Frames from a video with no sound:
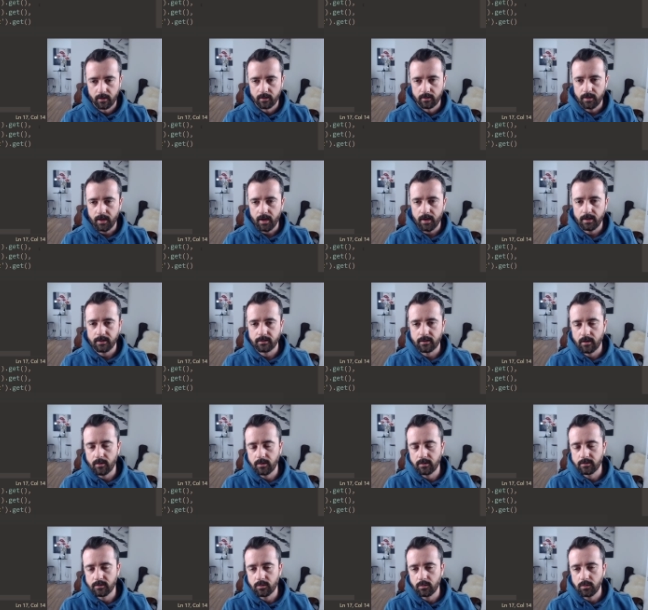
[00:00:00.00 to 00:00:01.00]
That is
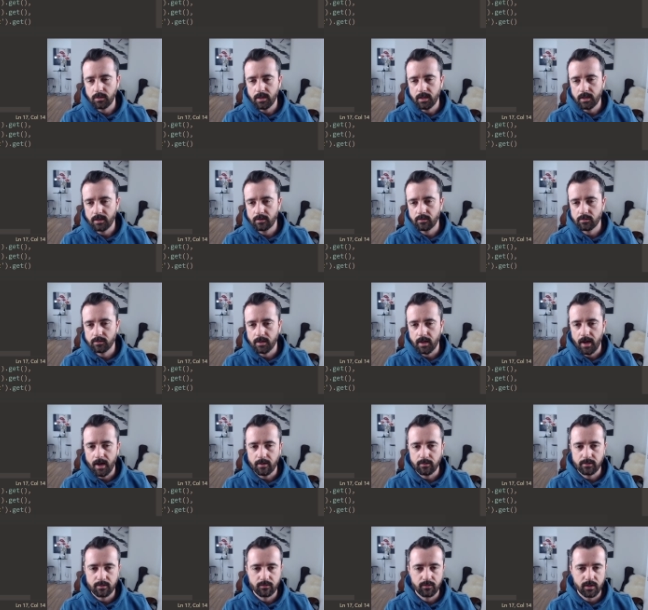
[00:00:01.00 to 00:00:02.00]
going to yield
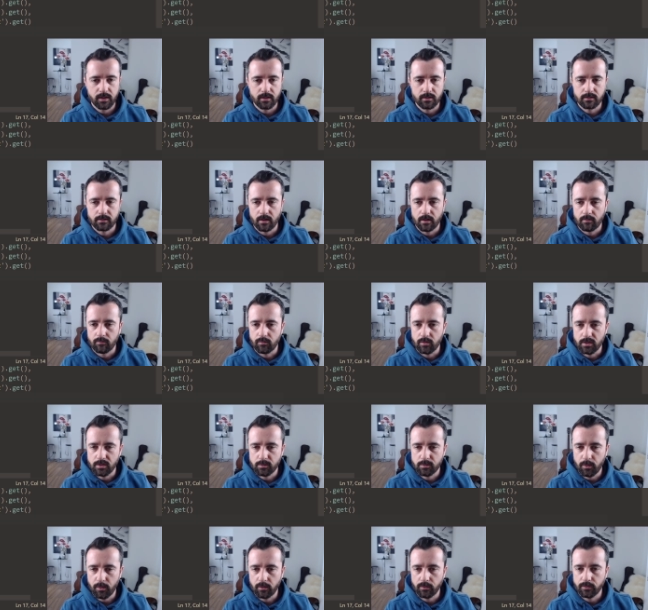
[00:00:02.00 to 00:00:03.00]
out of this
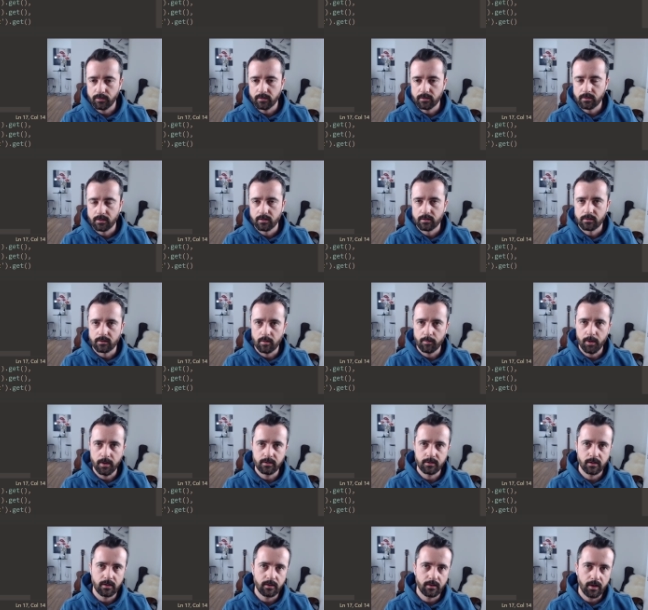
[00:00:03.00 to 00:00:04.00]
response, so
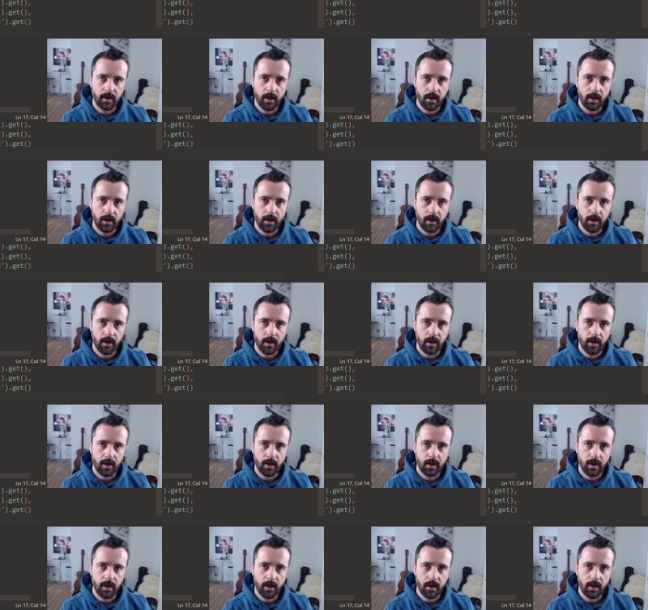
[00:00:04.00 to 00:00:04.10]
basically the